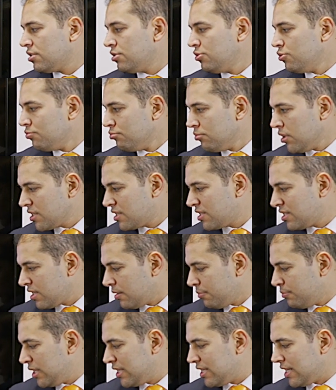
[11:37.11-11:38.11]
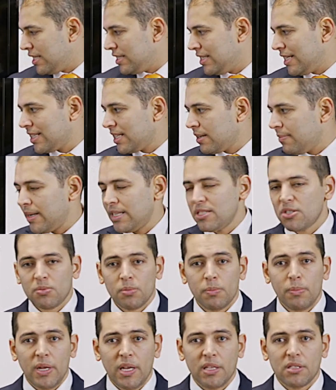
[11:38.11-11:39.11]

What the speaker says: you must submit a data management plan.